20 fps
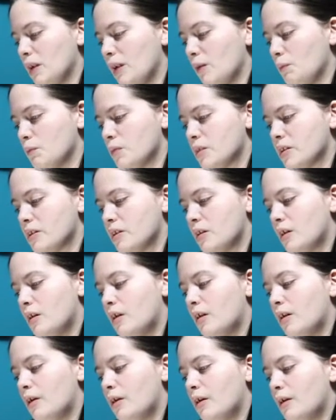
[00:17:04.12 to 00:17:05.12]
plums,
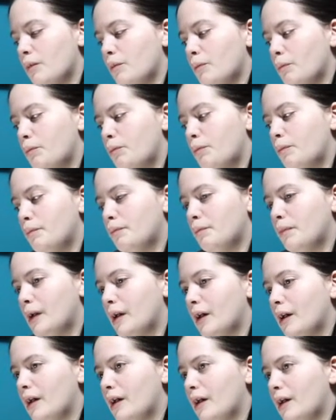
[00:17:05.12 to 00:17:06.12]

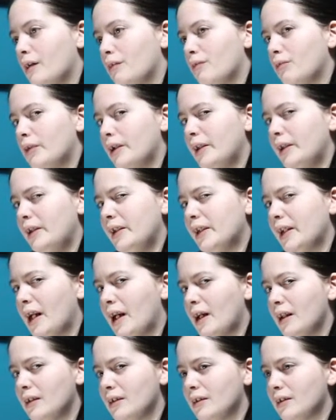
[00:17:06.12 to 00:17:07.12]
but I really
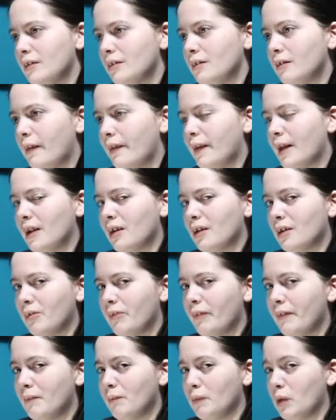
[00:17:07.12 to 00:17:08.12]
can't think
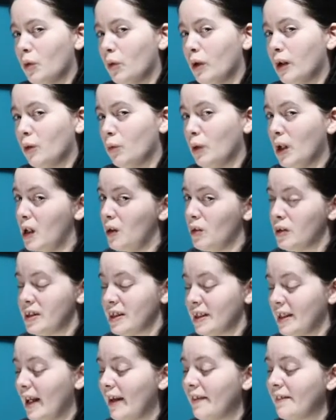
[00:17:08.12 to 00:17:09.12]
of them going well
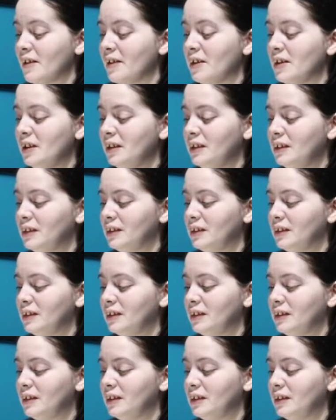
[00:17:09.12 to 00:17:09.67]
together,